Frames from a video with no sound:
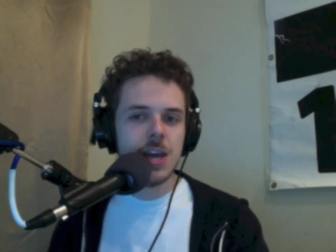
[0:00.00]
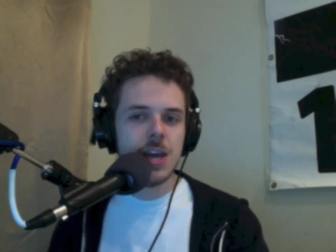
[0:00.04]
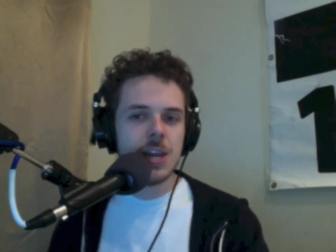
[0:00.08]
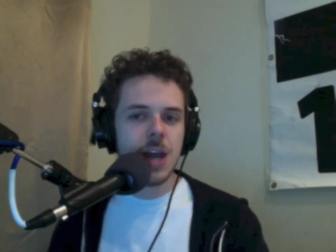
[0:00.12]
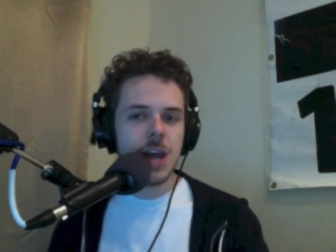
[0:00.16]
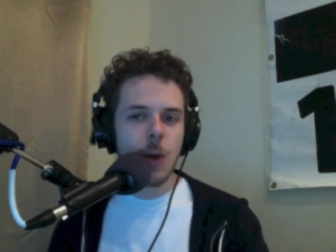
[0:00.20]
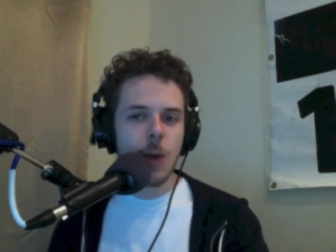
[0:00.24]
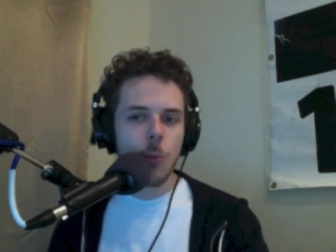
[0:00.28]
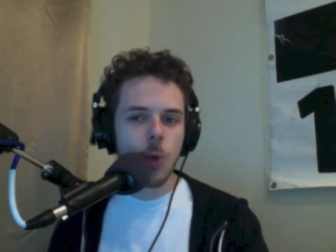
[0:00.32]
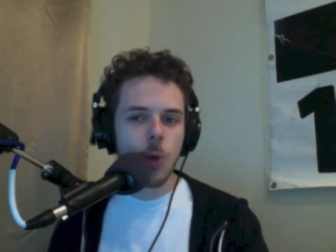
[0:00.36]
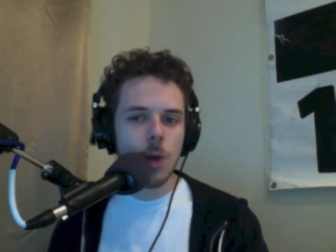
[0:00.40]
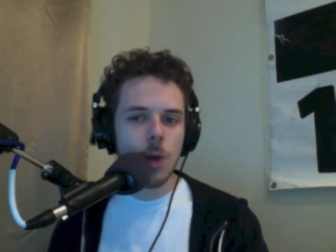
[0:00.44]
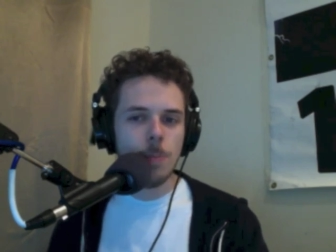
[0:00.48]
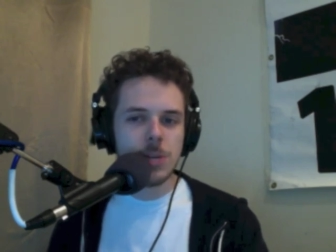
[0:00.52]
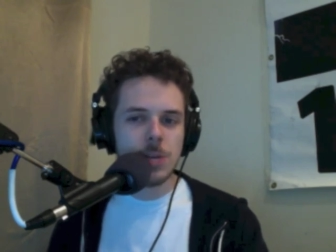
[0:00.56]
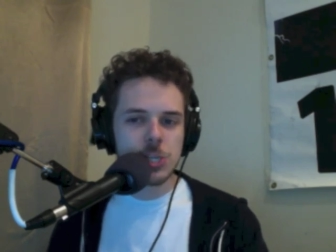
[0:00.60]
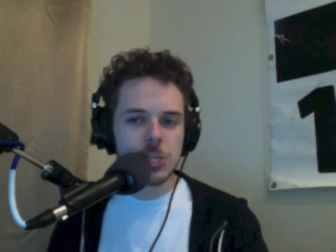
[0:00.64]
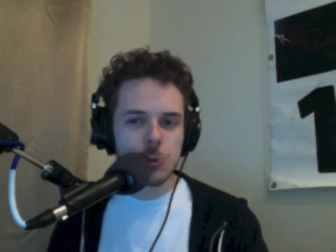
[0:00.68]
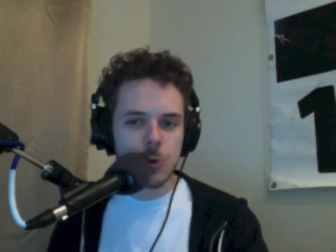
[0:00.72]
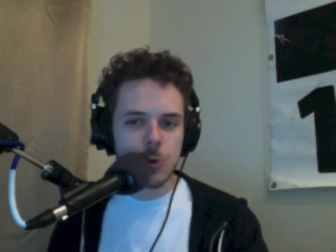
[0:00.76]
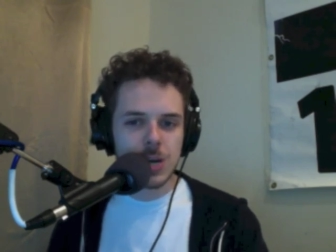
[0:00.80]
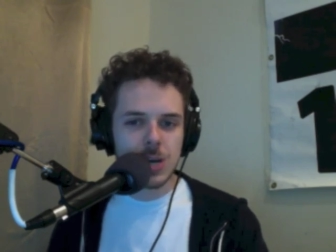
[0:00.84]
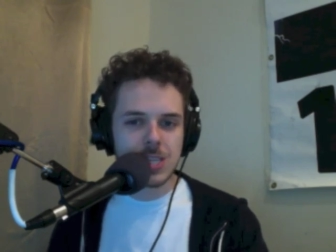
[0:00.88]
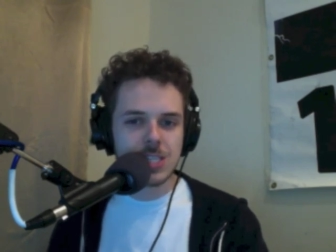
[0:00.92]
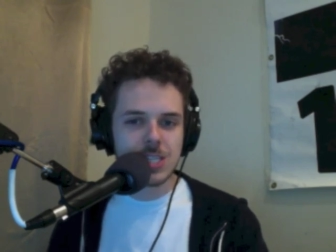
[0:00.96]
not one but
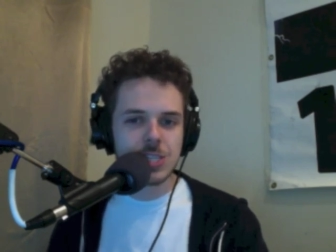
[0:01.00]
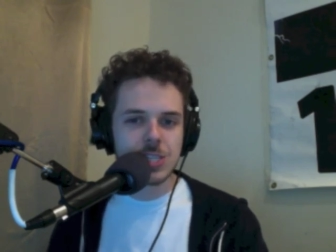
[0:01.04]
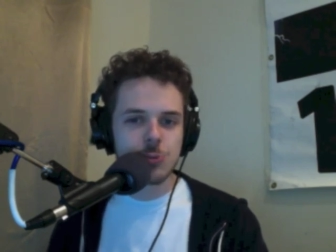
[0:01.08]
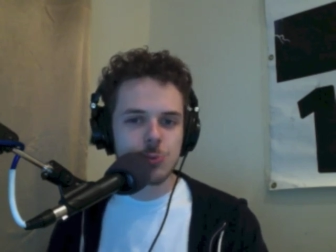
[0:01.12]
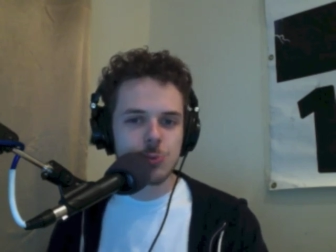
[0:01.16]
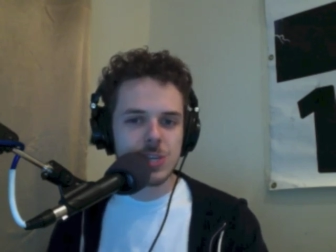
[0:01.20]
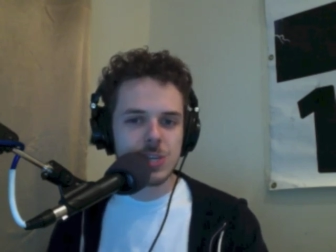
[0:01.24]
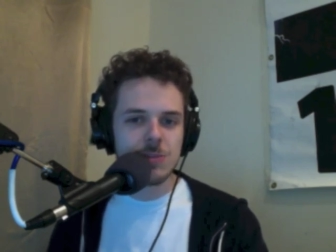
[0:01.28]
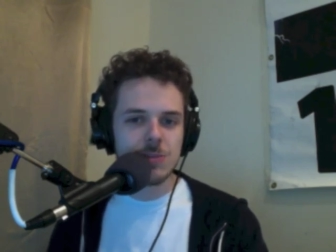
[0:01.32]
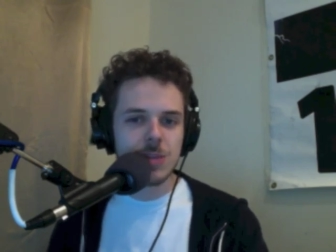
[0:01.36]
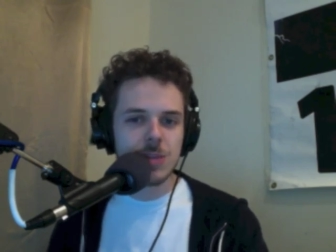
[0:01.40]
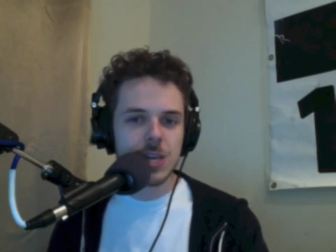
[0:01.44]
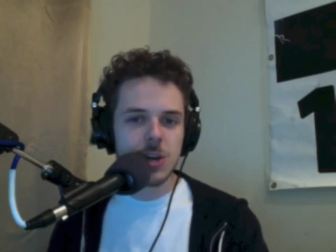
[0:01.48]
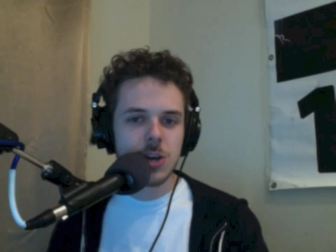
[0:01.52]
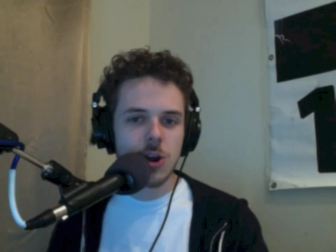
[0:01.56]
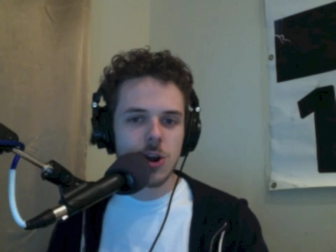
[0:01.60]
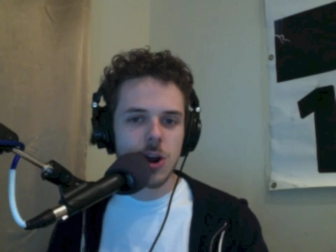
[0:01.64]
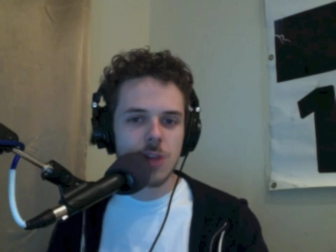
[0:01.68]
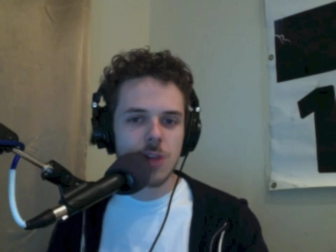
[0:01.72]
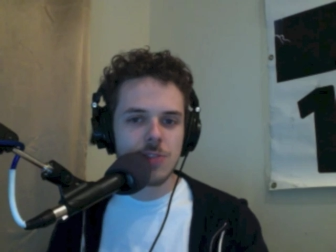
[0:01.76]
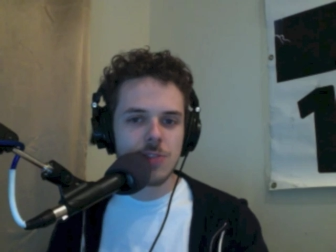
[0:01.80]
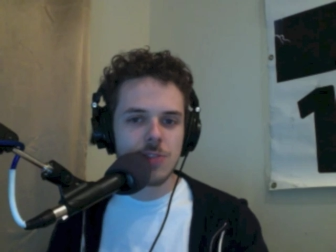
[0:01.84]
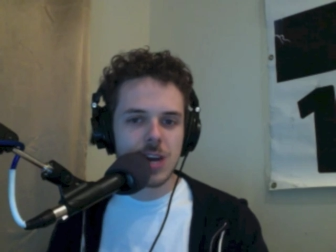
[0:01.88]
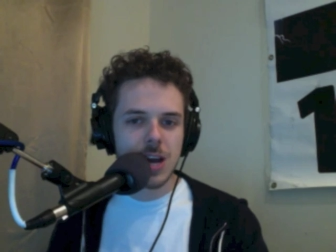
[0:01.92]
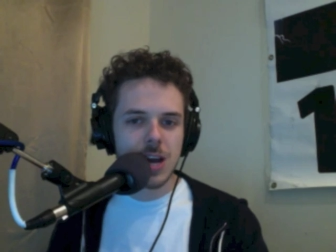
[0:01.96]
twice, has recently
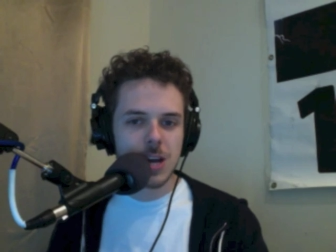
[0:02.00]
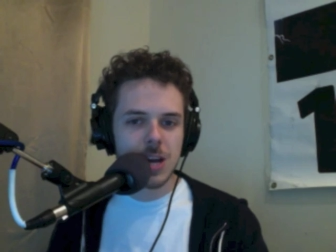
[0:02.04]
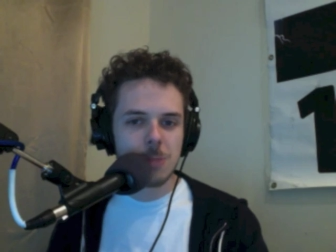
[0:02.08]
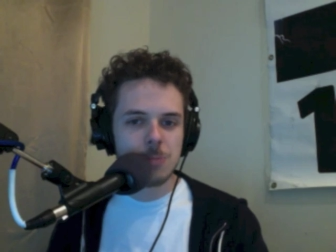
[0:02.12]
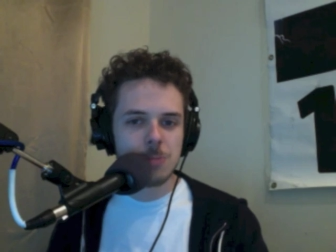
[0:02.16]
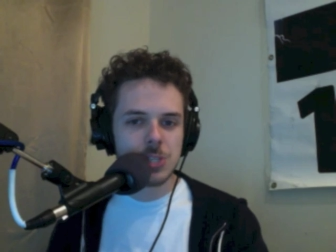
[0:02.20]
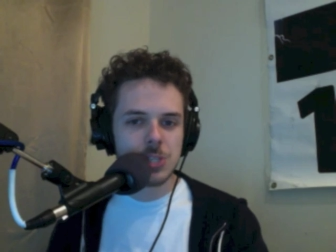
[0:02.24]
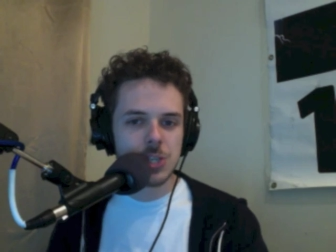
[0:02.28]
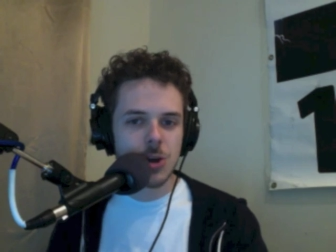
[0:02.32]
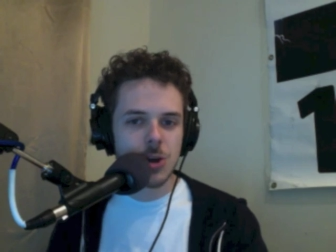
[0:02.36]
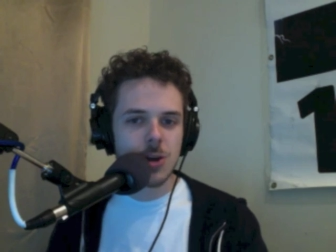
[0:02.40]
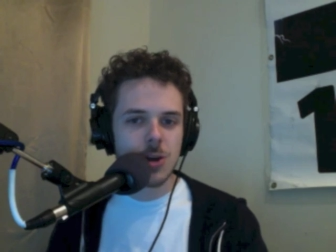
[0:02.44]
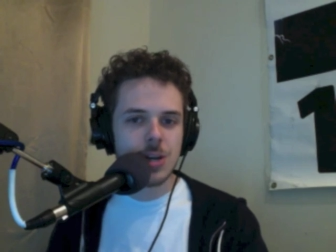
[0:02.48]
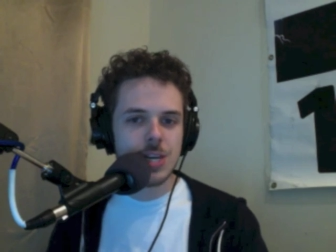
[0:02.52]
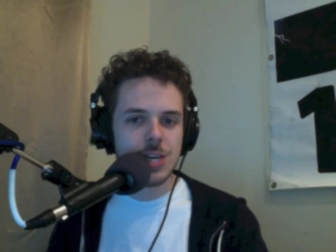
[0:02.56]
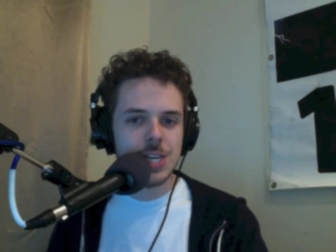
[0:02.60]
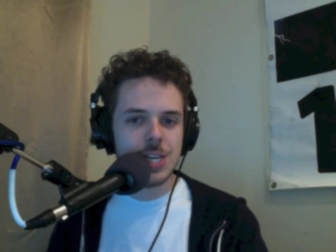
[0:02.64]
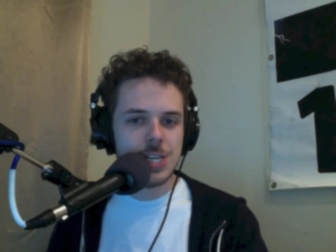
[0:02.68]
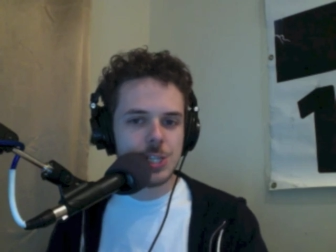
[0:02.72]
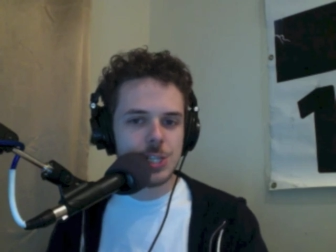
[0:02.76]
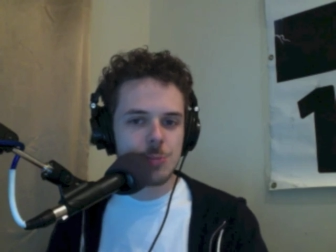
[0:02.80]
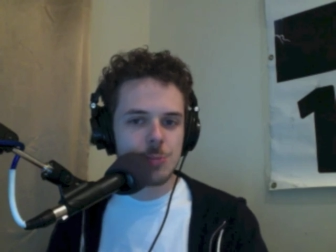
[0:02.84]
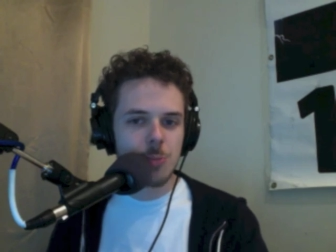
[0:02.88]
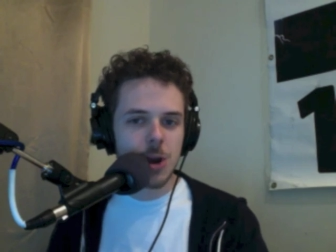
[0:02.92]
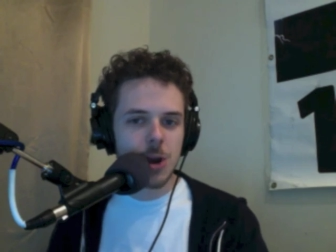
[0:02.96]
carved out a bizarre
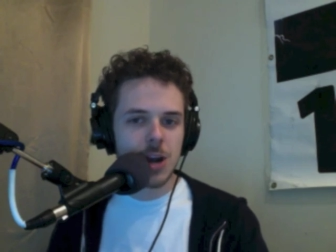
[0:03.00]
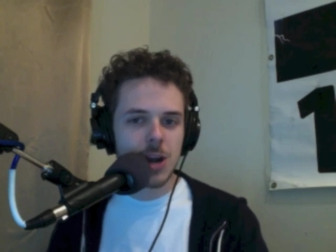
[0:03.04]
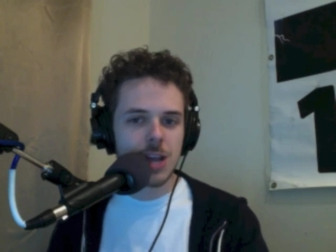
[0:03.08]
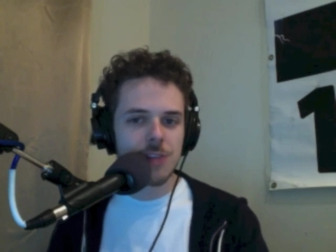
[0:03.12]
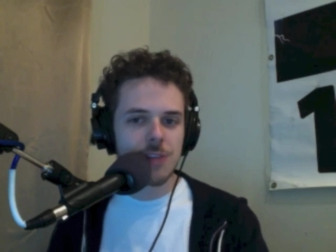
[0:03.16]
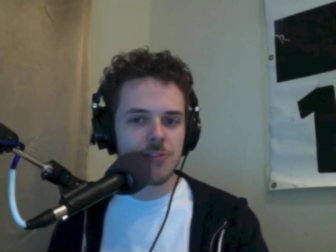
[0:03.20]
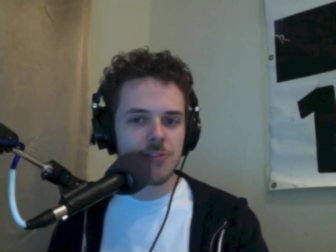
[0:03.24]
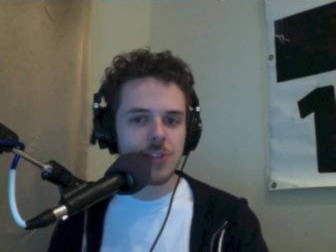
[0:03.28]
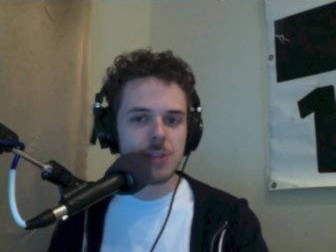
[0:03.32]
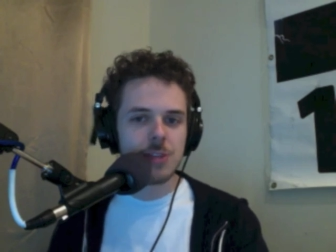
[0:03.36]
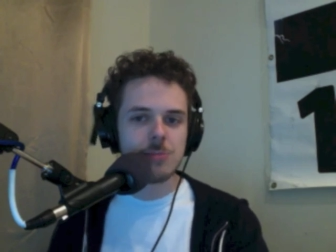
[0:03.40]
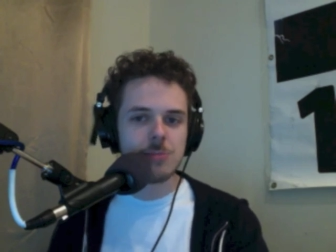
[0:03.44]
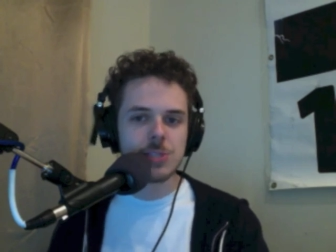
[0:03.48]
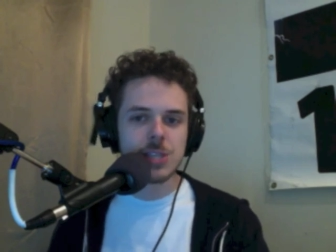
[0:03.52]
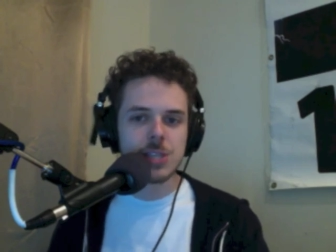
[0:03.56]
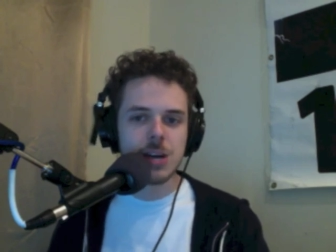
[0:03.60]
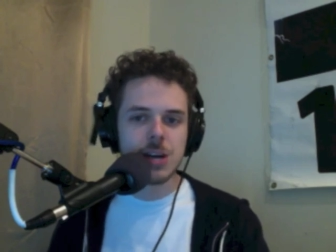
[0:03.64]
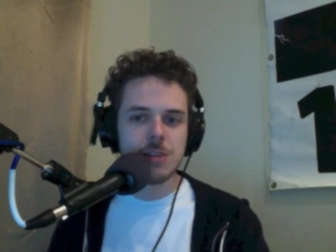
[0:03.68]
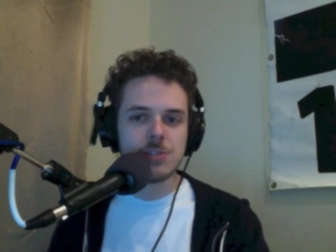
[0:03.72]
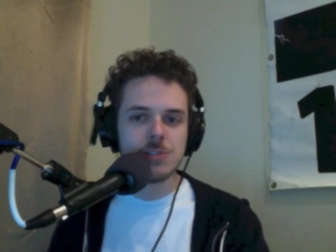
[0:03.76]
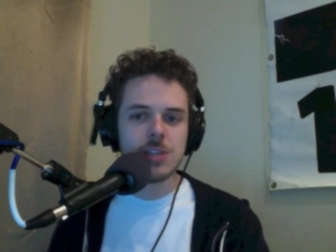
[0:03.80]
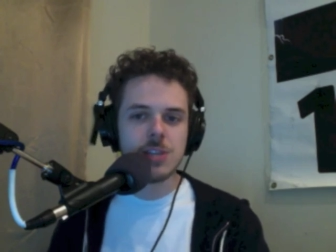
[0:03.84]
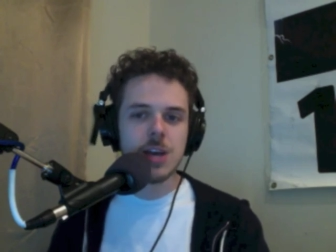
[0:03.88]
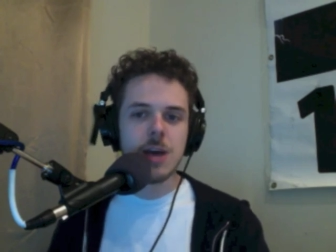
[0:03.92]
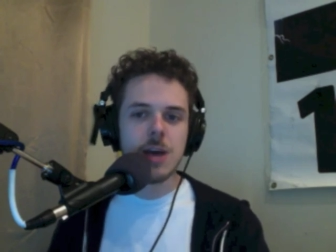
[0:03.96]
niche market for
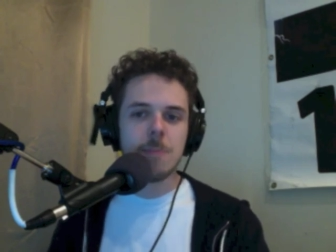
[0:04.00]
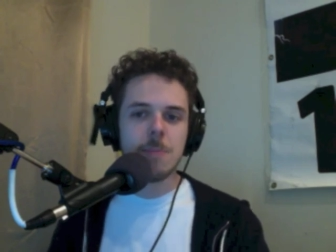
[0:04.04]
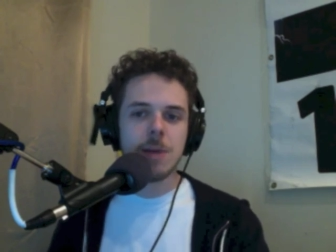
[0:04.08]
themselves